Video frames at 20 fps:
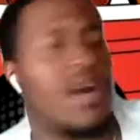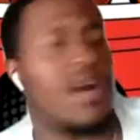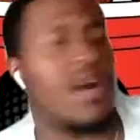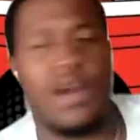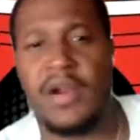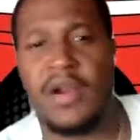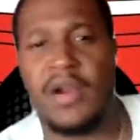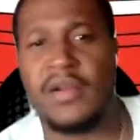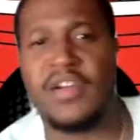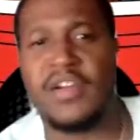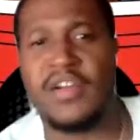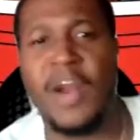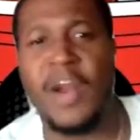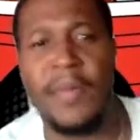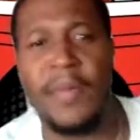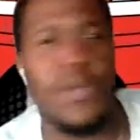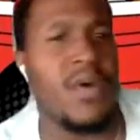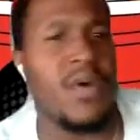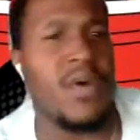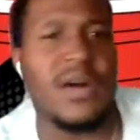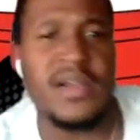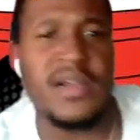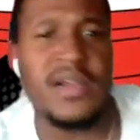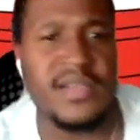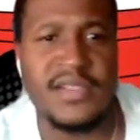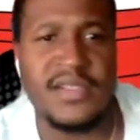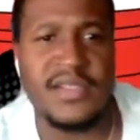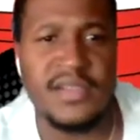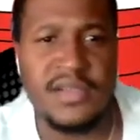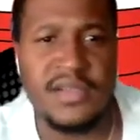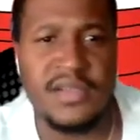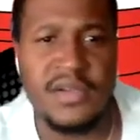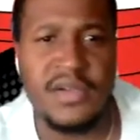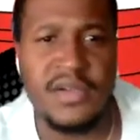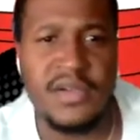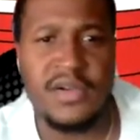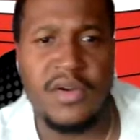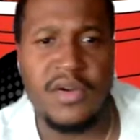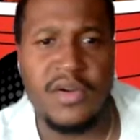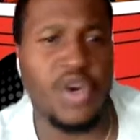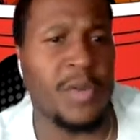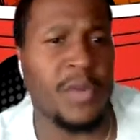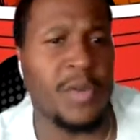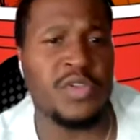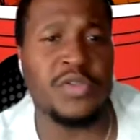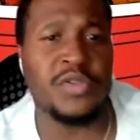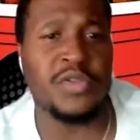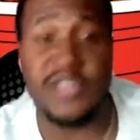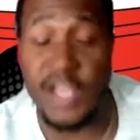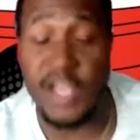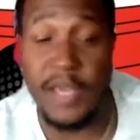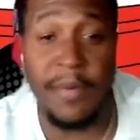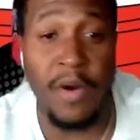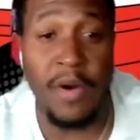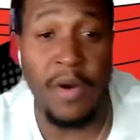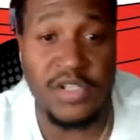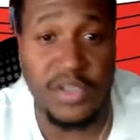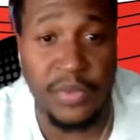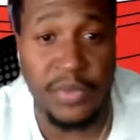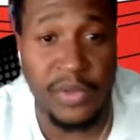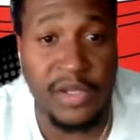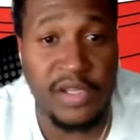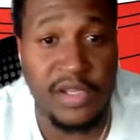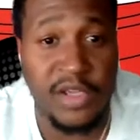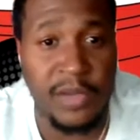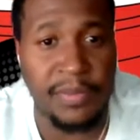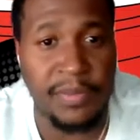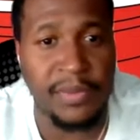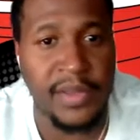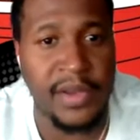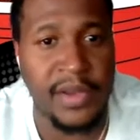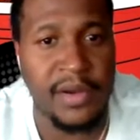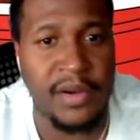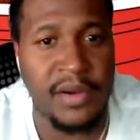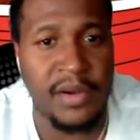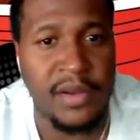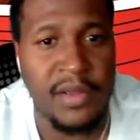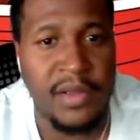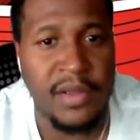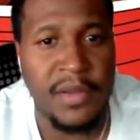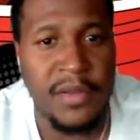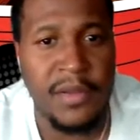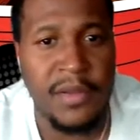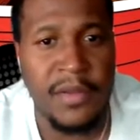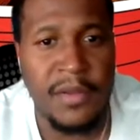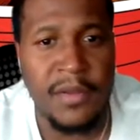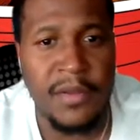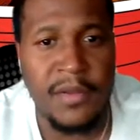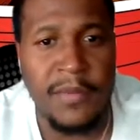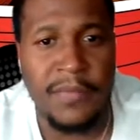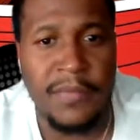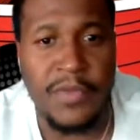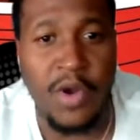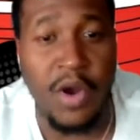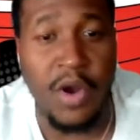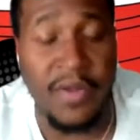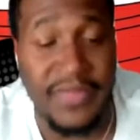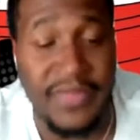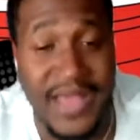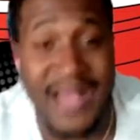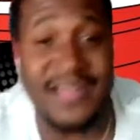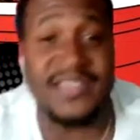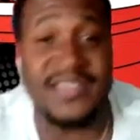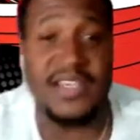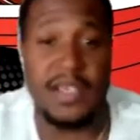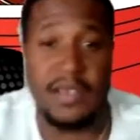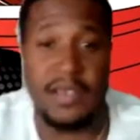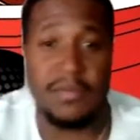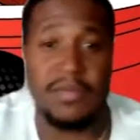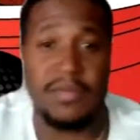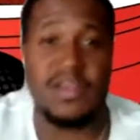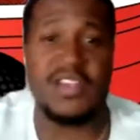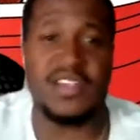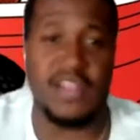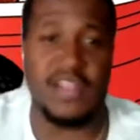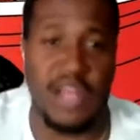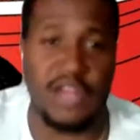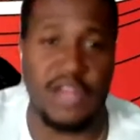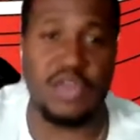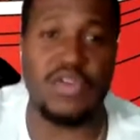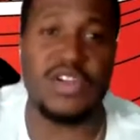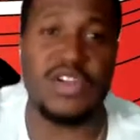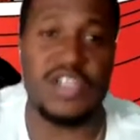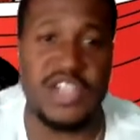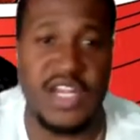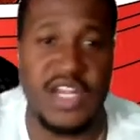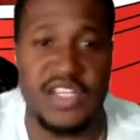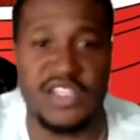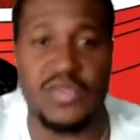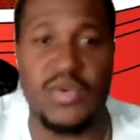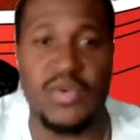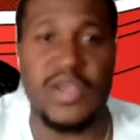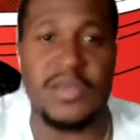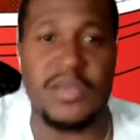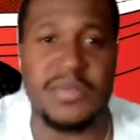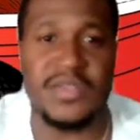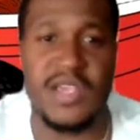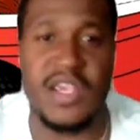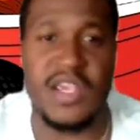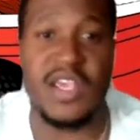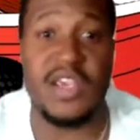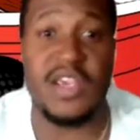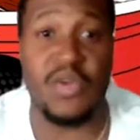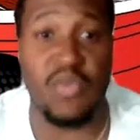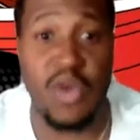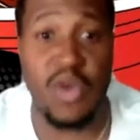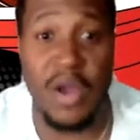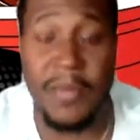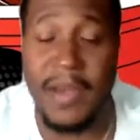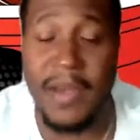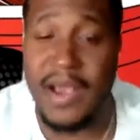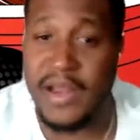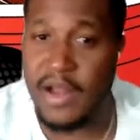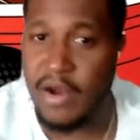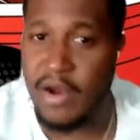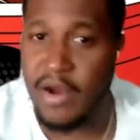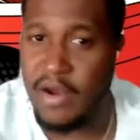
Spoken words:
aren't number ones or number twos. Debo is a really good player on that team because they do the jet sweeps and he can run behind the